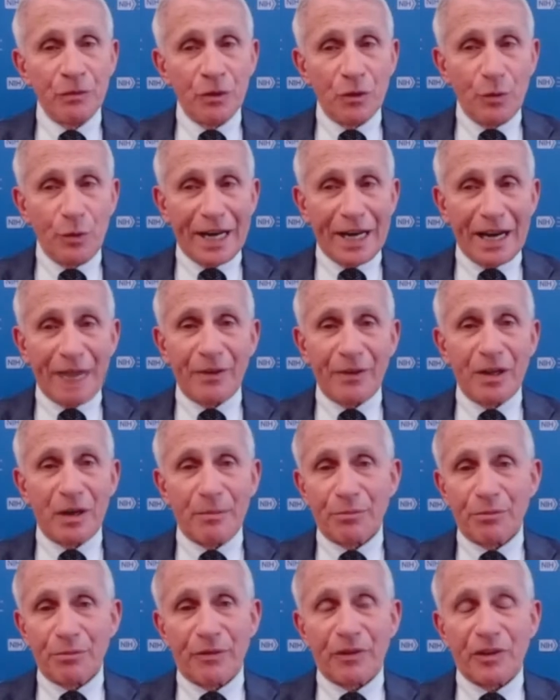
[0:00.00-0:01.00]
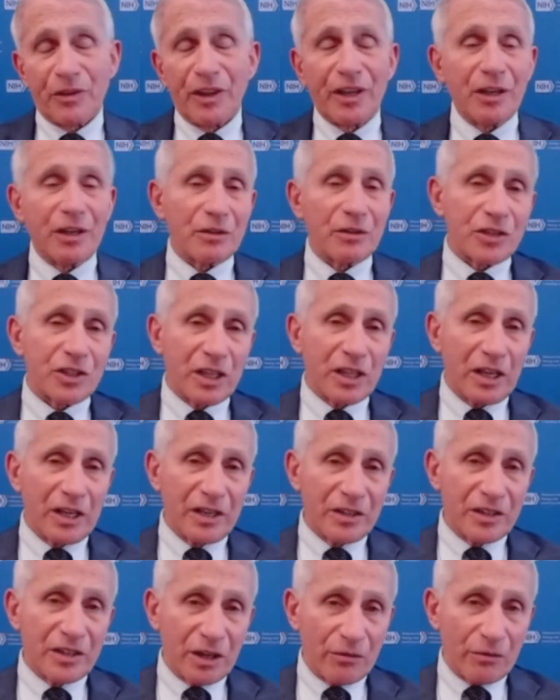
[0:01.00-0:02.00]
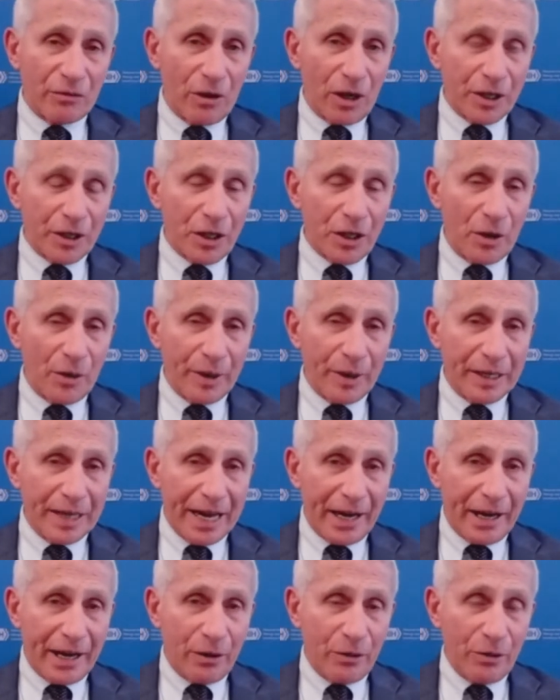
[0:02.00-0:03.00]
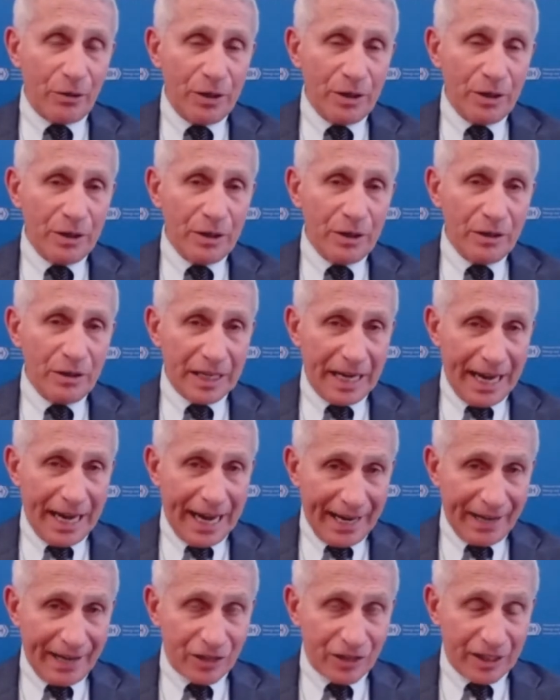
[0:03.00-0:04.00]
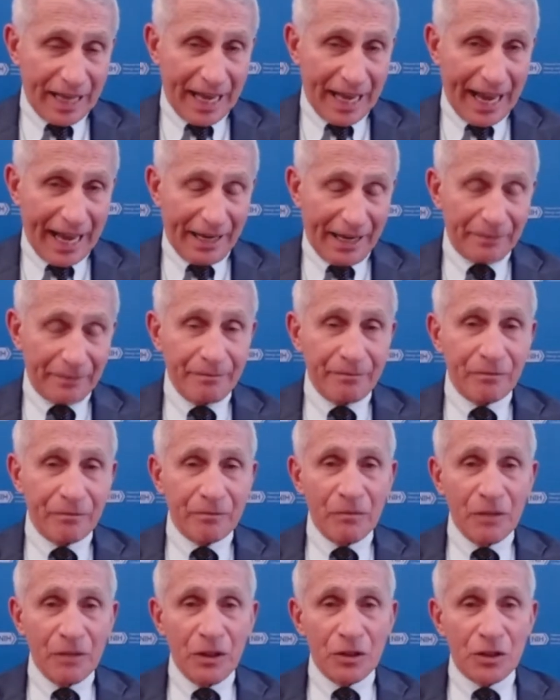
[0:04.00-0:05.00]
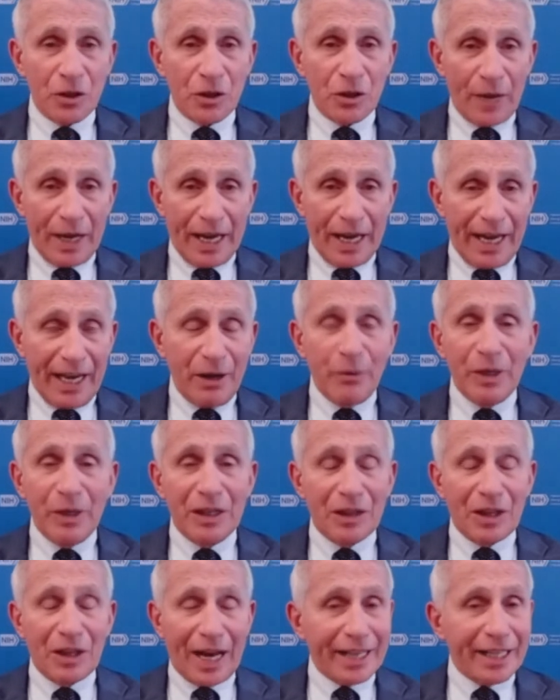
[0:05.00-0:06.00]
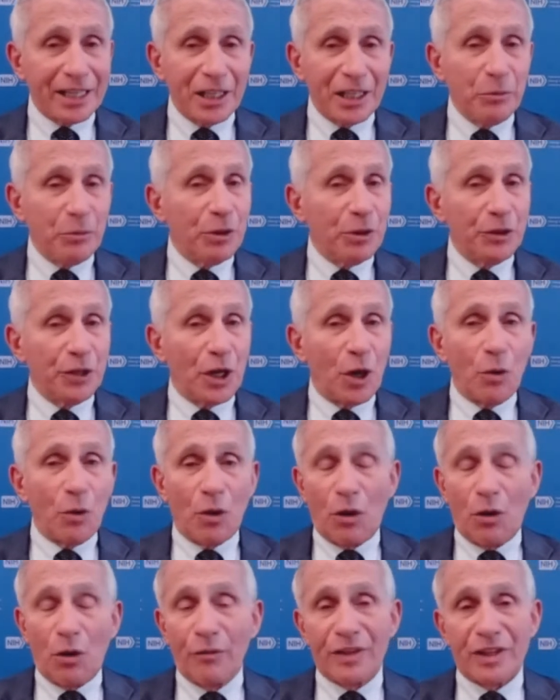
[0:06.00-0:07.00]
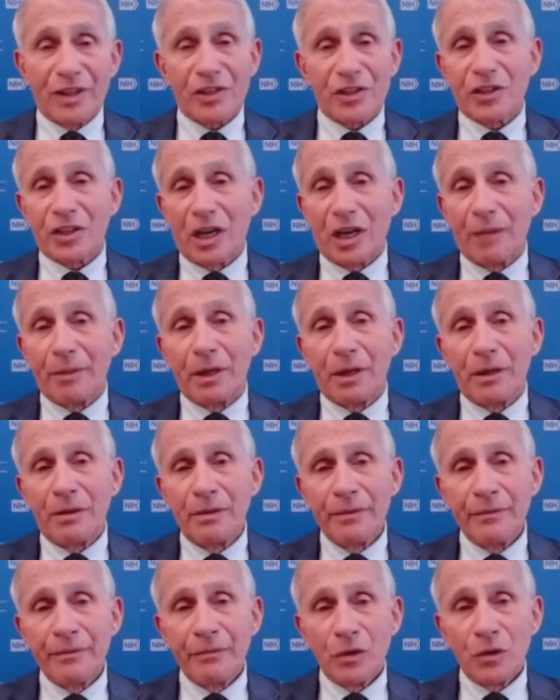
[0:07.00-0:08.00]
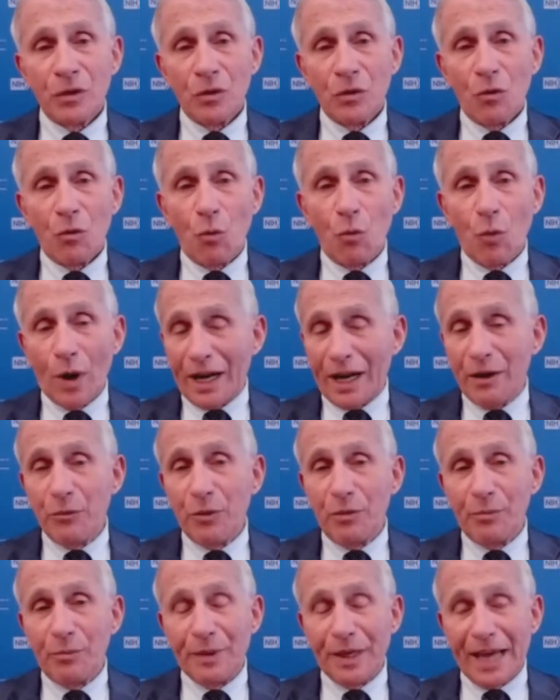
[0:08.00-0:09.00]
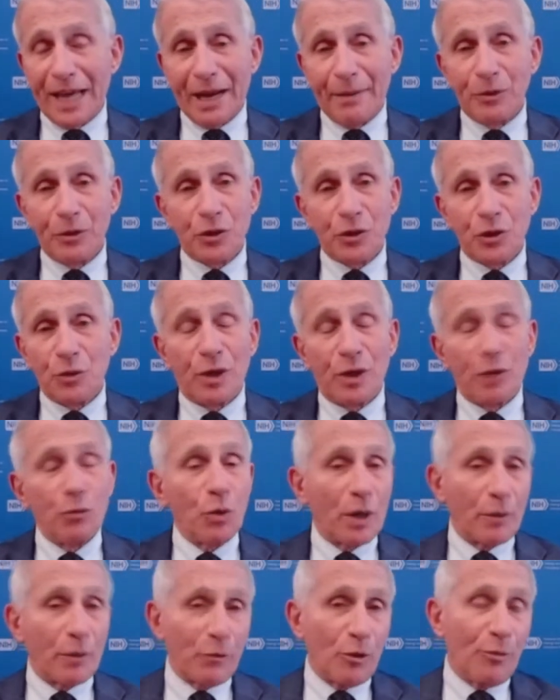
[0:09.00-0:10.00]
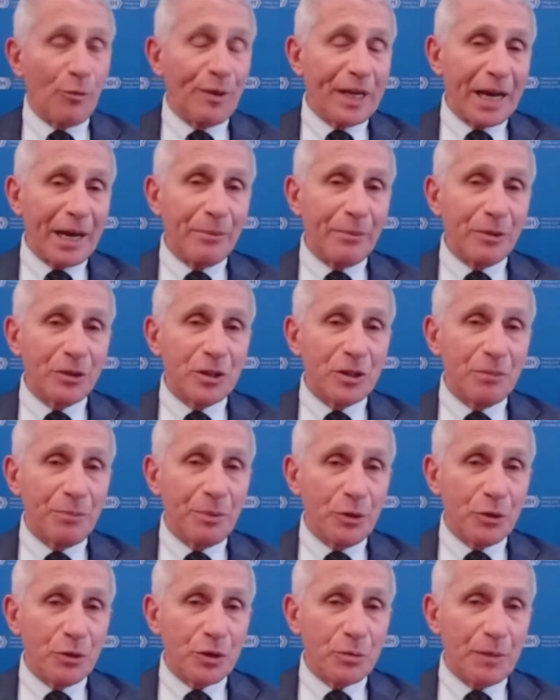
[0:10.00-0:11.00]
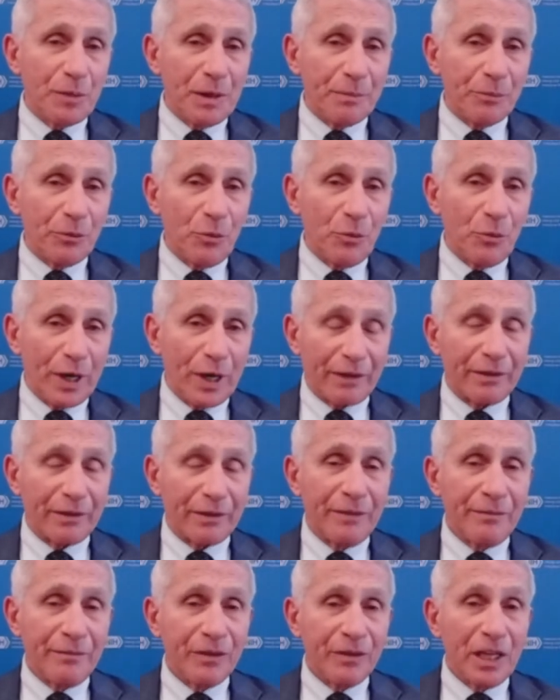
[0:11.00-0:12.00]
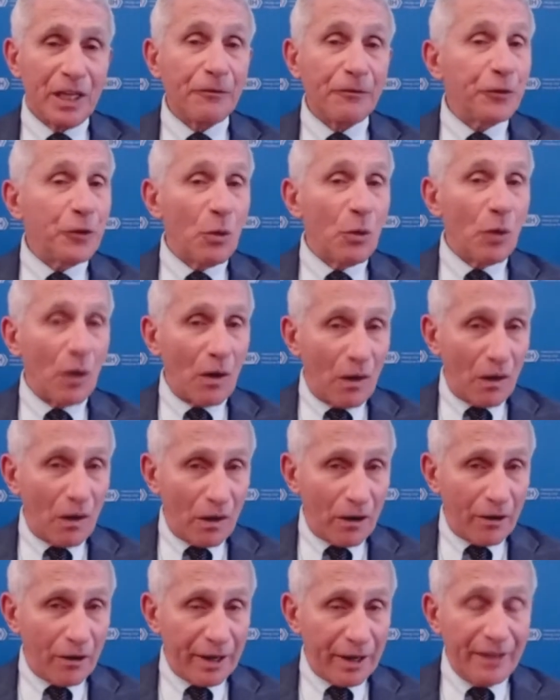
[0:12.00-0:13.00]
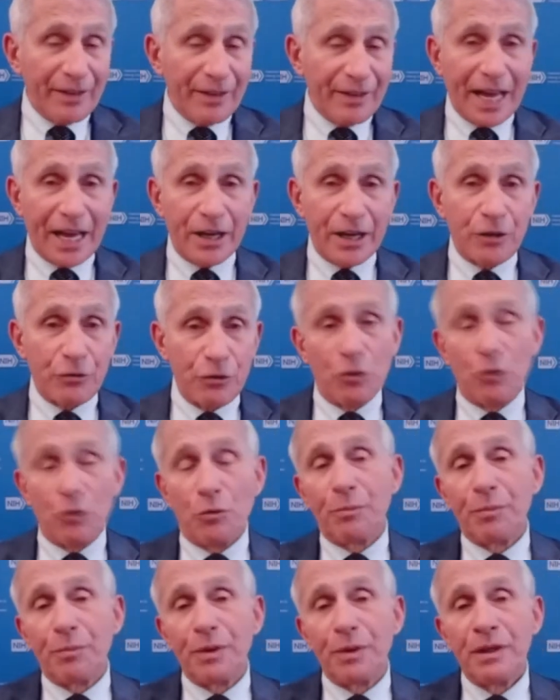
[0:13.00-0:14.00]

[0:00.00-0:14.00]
We have a number of clinical studies that are ongoing now to ask that. So A, we likely will know over the summer when we'll be able to and what we'll be able to boost people with. If you are in that group